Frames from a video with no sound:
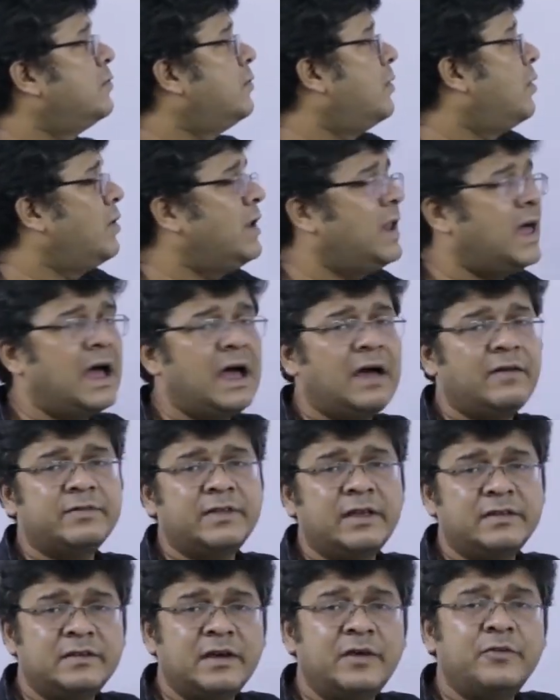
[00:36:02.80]
we will have
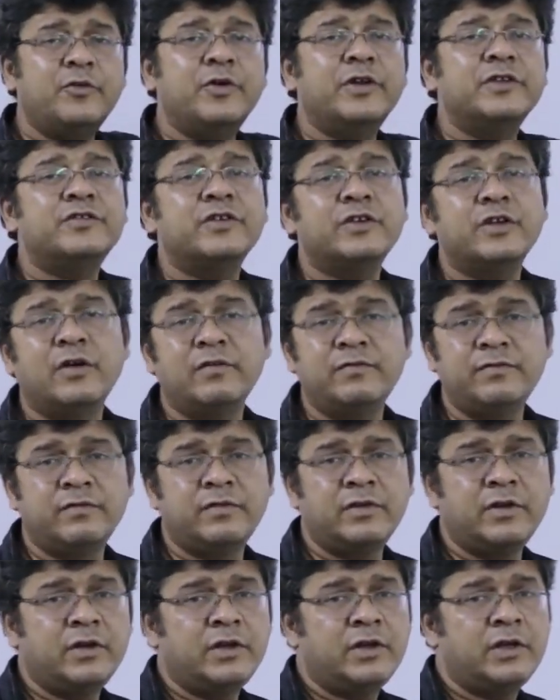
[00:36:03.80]
the generation of
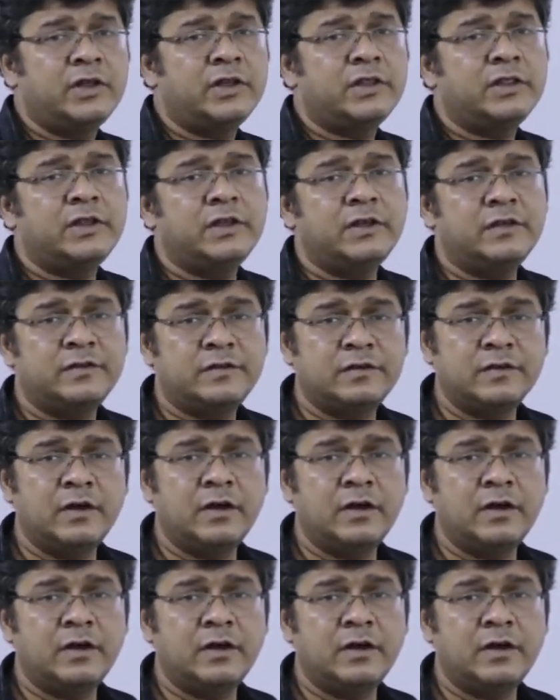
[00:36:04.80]
these